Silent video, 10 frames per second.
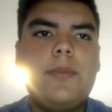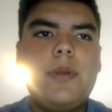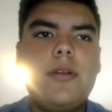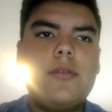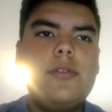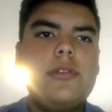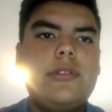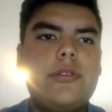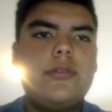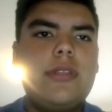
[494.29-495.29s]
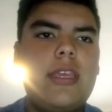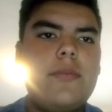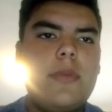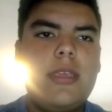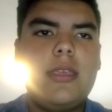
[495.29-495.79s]
The usual rules to
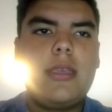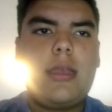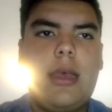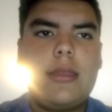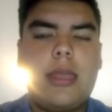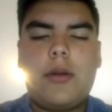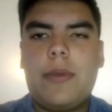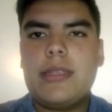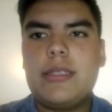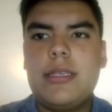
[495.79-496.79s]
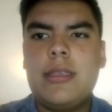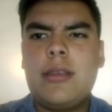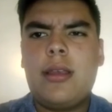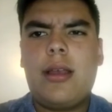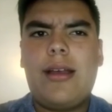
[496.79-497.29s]
naming an
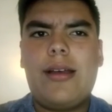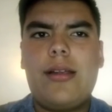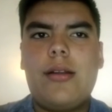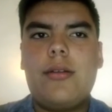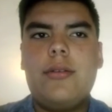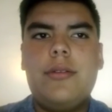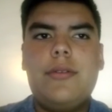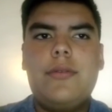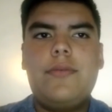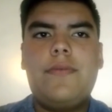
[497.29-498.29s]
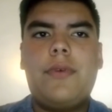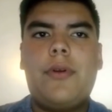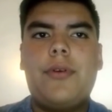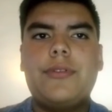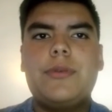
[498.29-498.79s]
aromatic are:
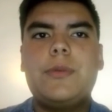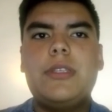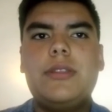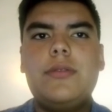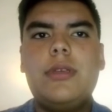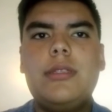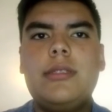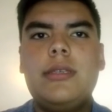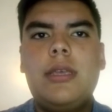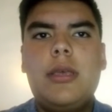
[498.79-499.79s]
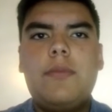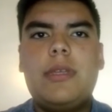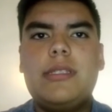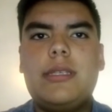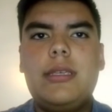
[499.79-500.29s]
for substituent
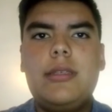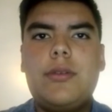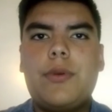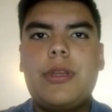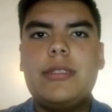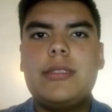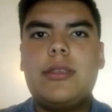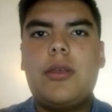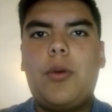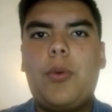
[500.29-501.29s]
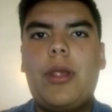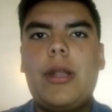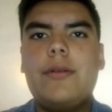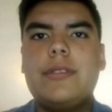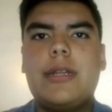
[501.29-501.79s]
benzene rings
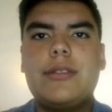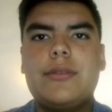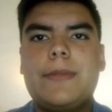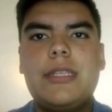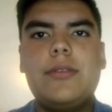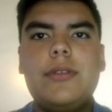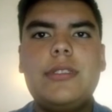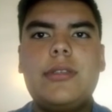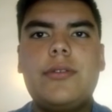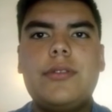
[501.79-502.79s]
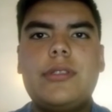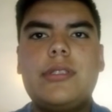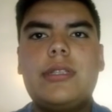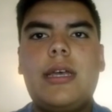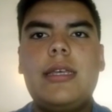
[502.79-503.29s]
where their substituent
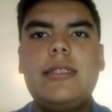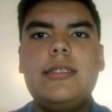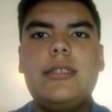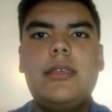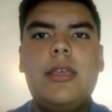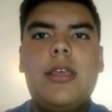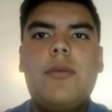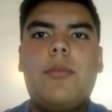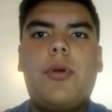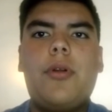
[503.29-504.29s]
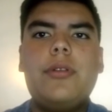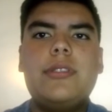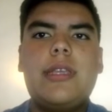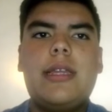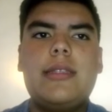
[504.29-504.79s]
contains
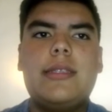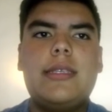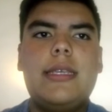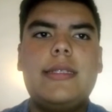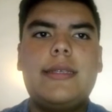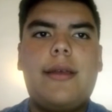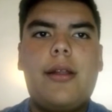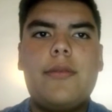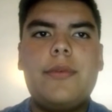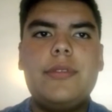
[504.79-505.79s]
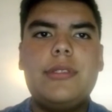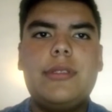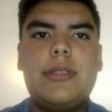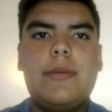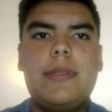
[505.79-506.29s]
more than 6
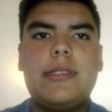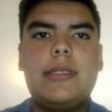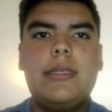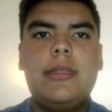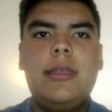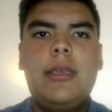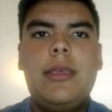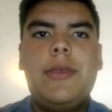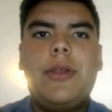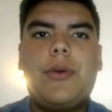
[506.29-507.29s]
carbons, the benzene